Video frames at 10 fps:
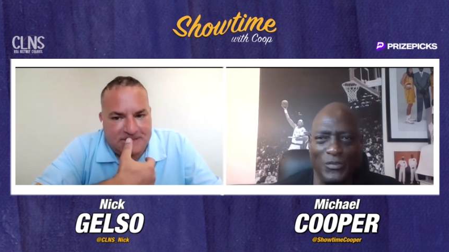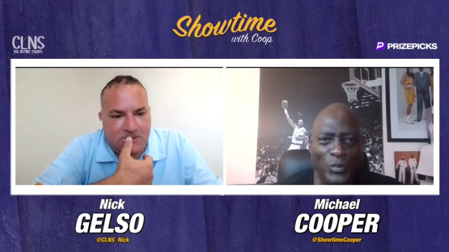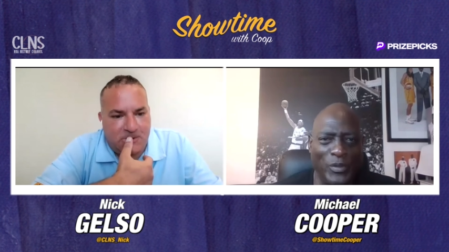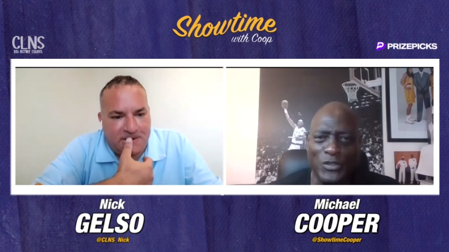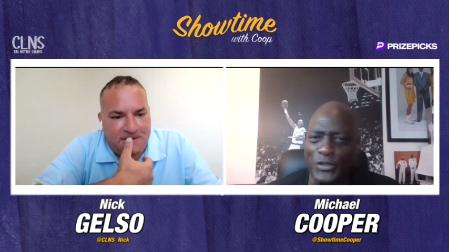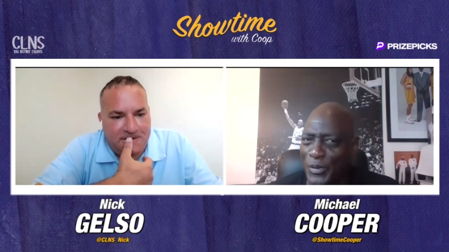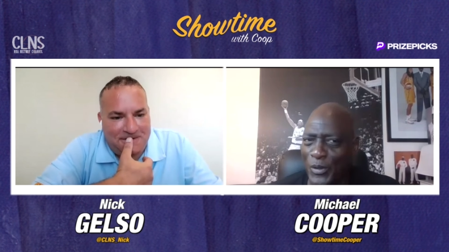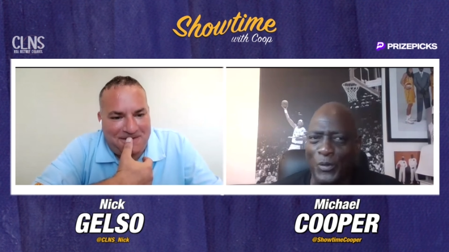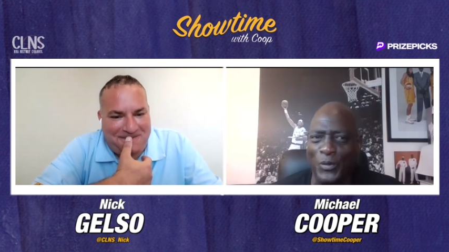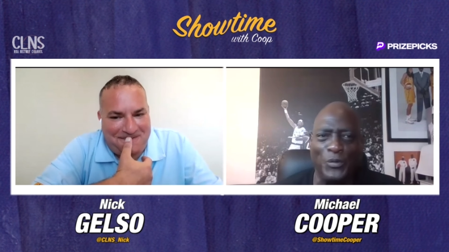Speaker 1: uh, Jordan. Real
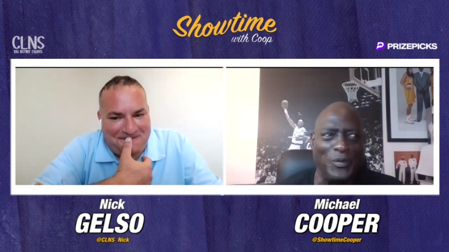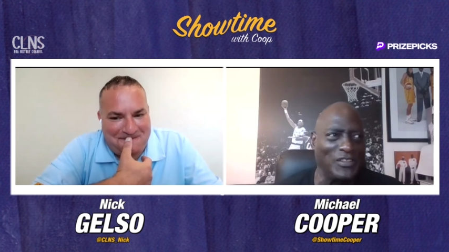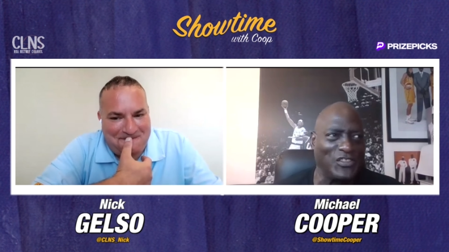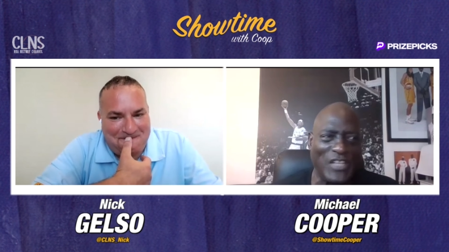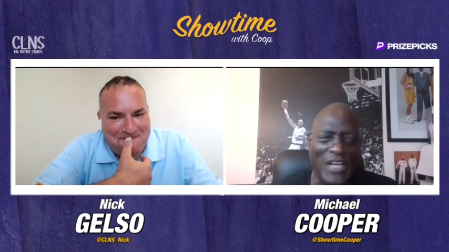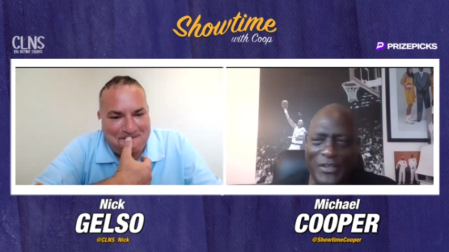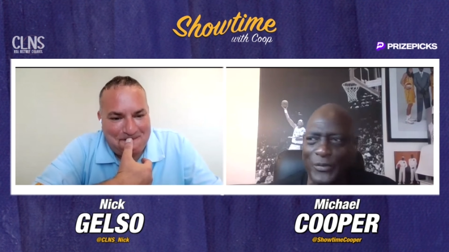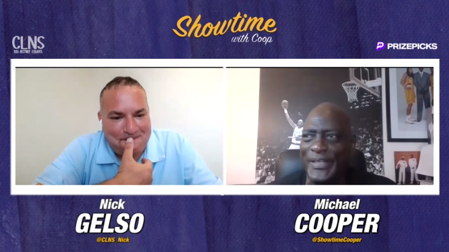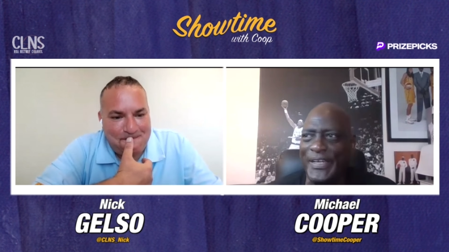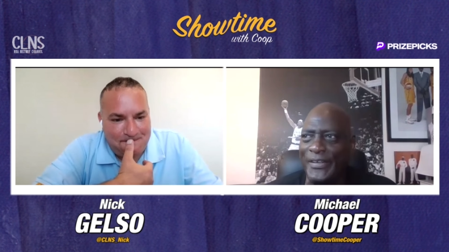smooth, shot
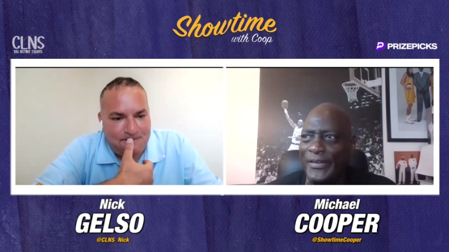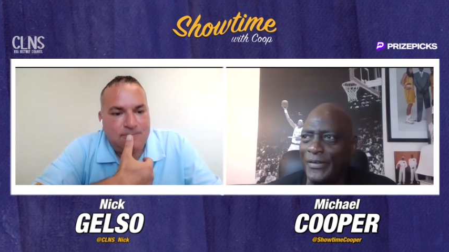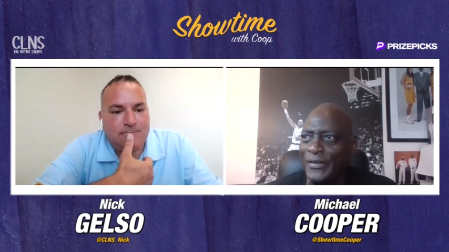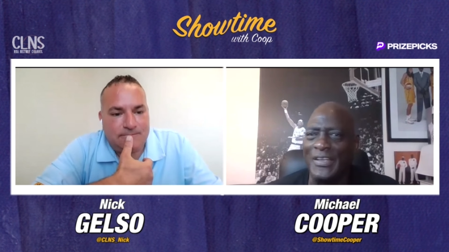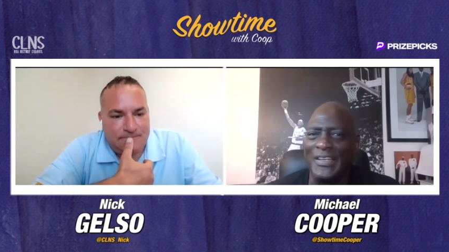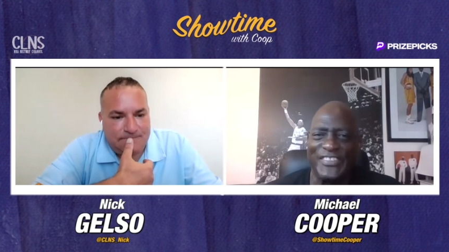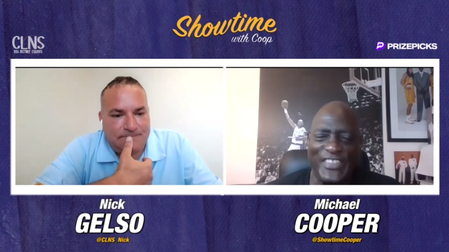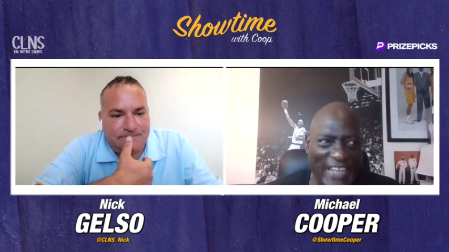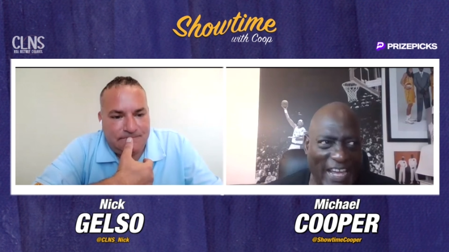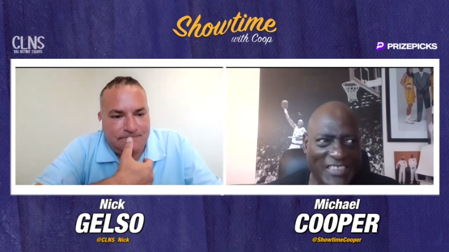creator,
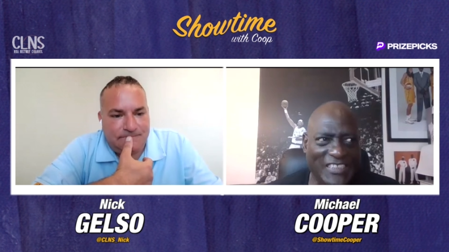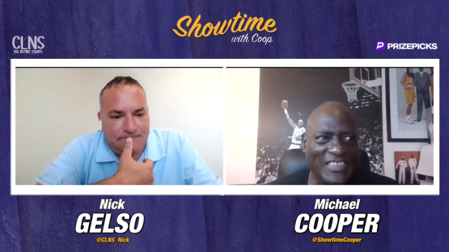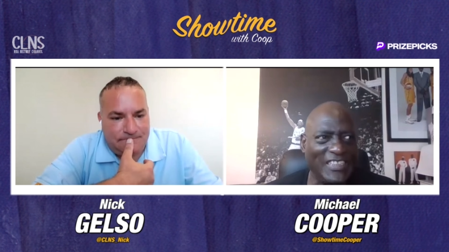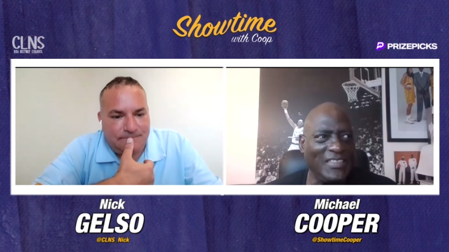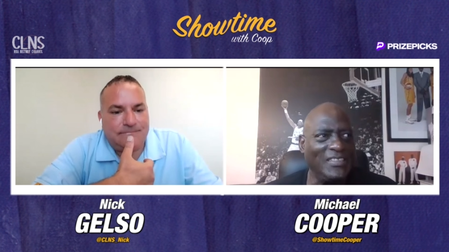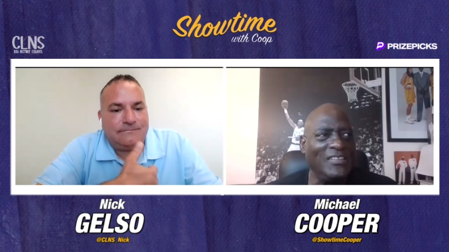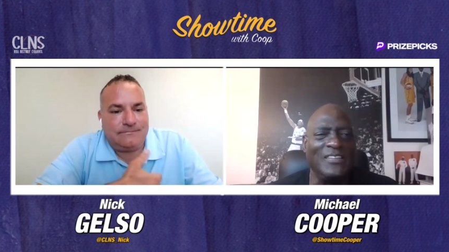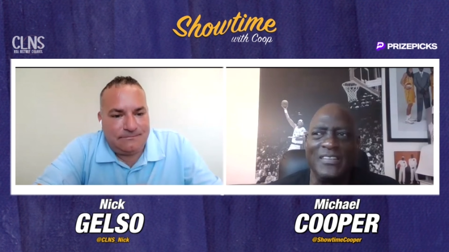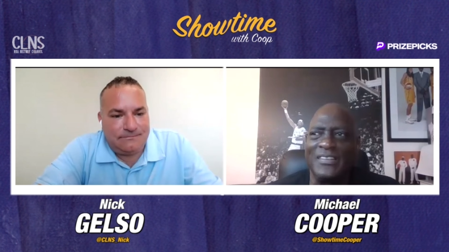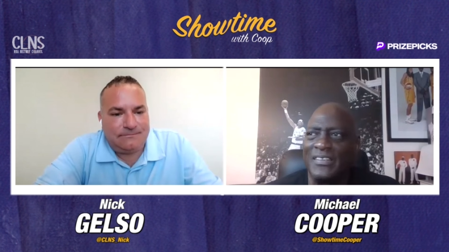tenacity.
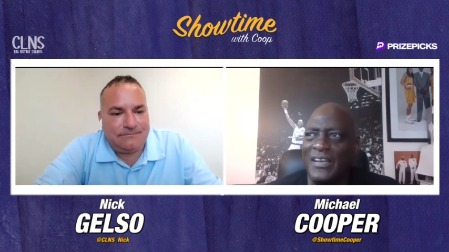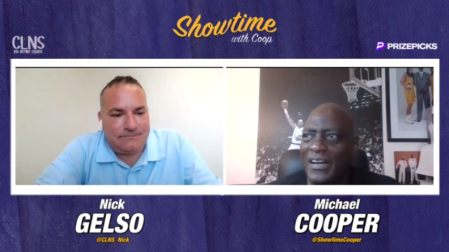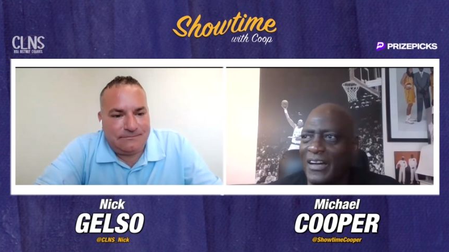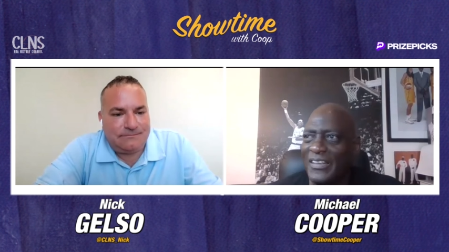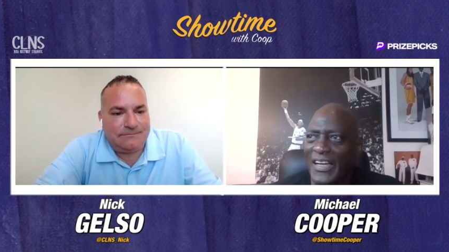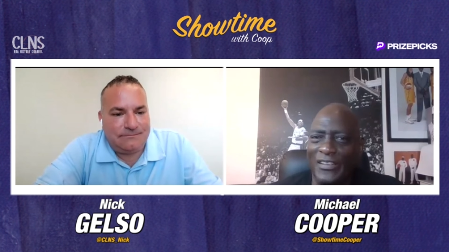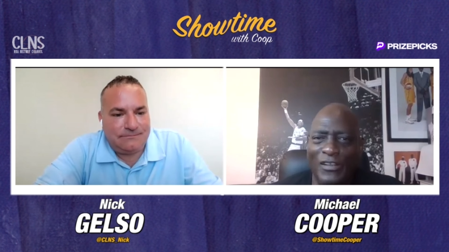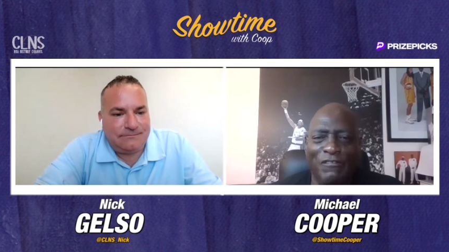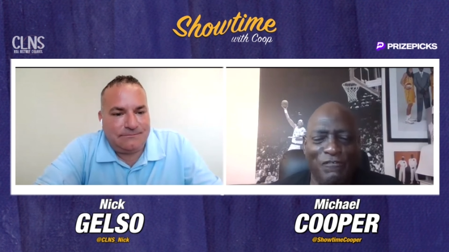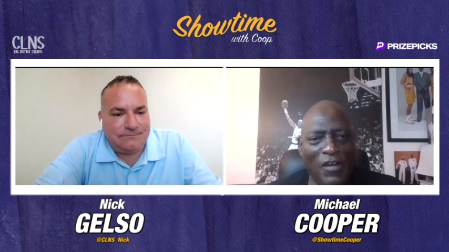I got a little
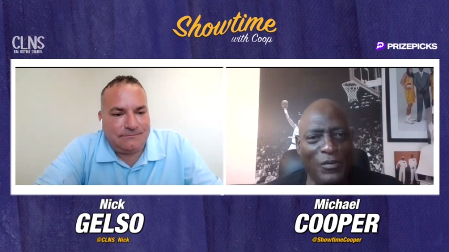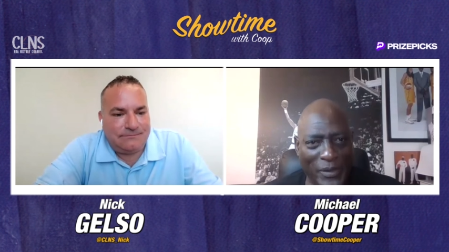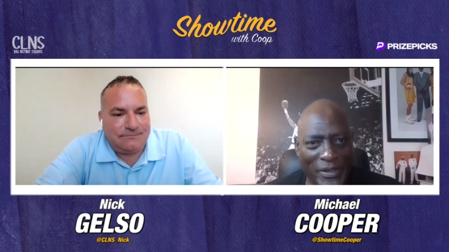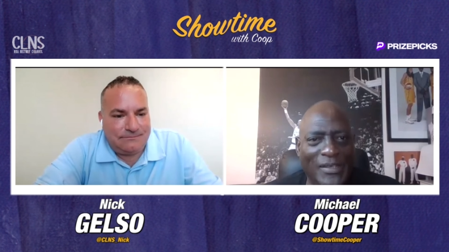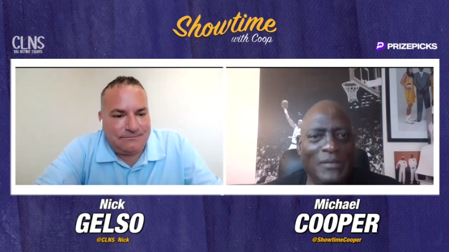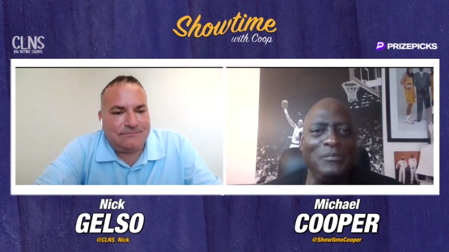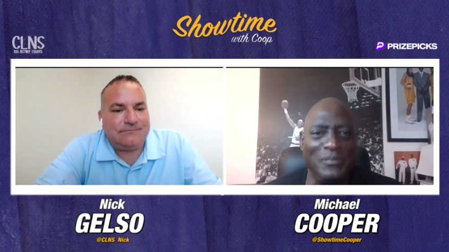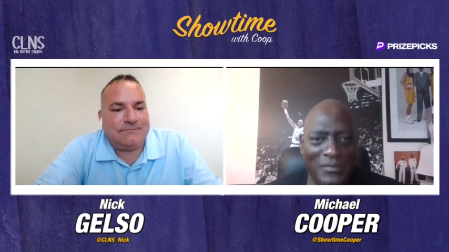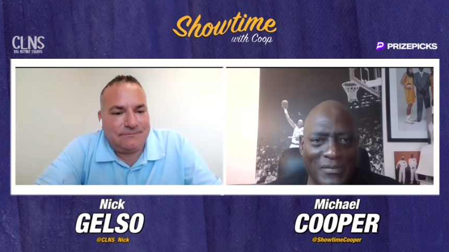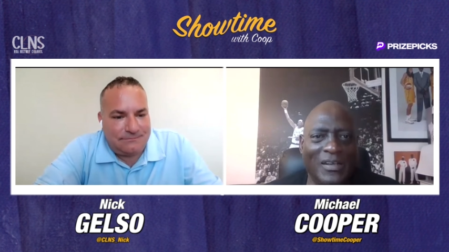funk with him.
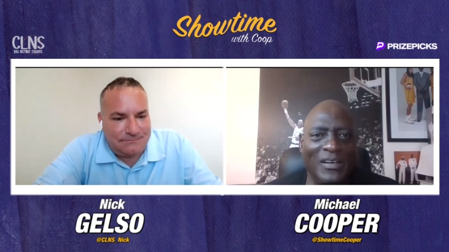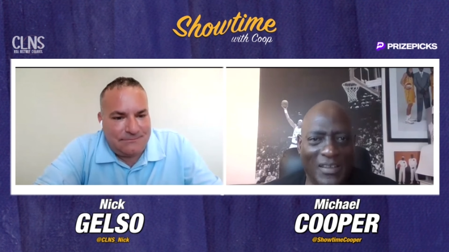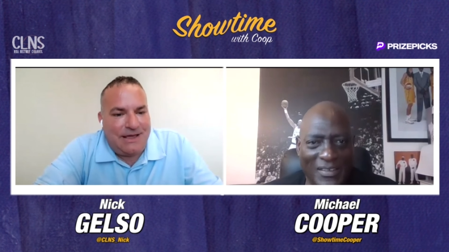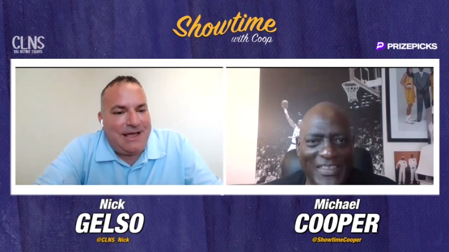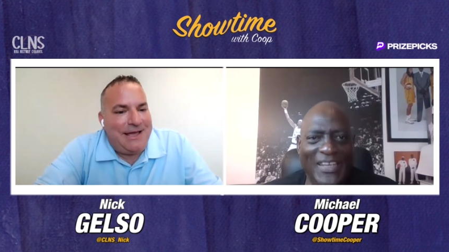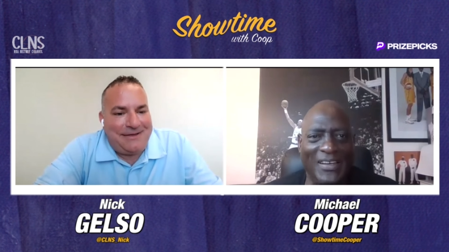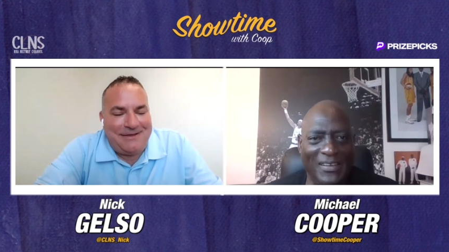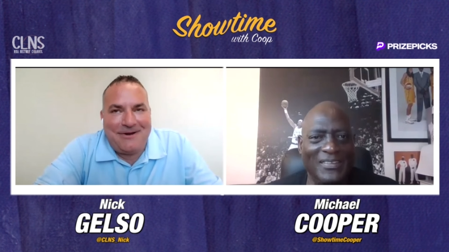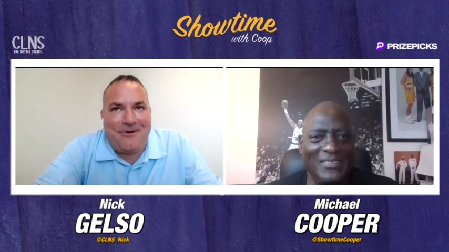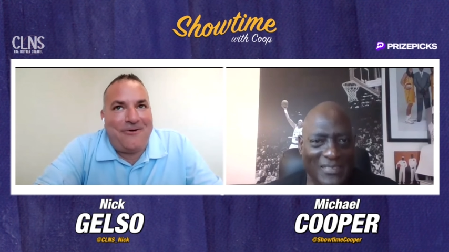
Speaker 2: Uh, yeah. You
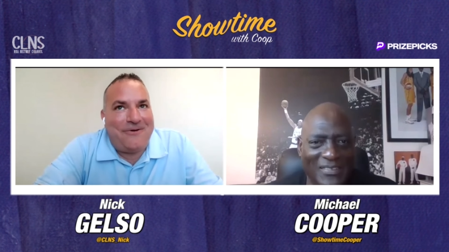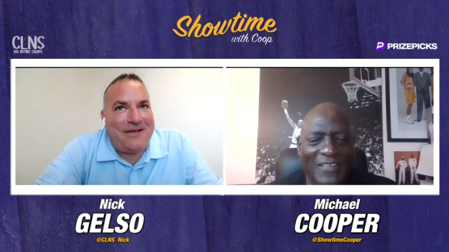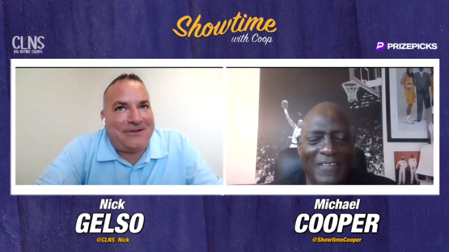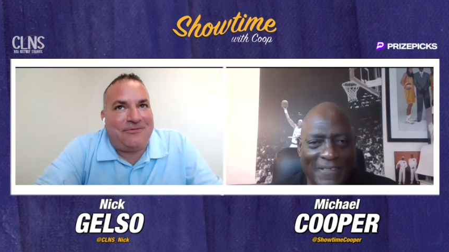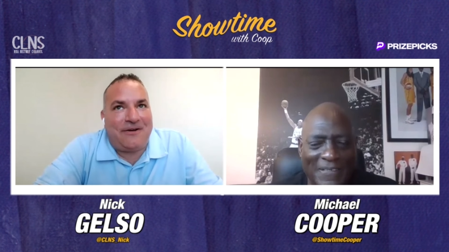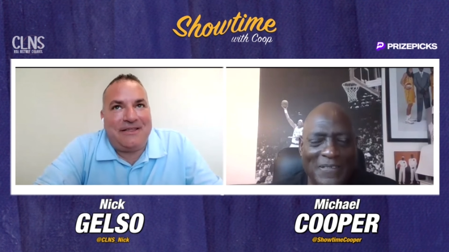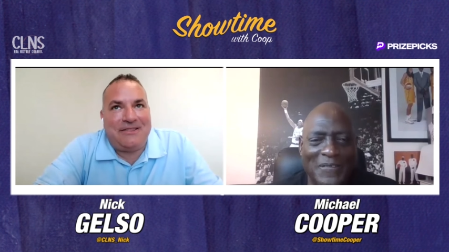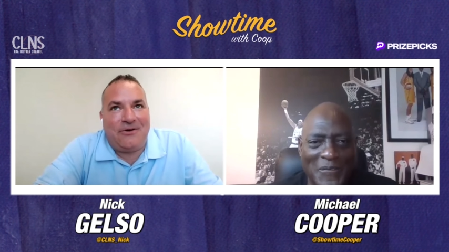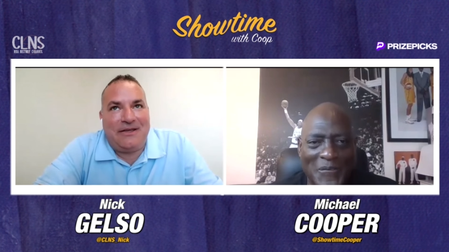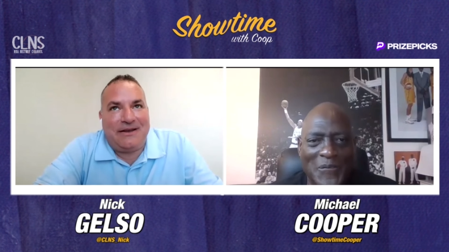know, it's funny though. He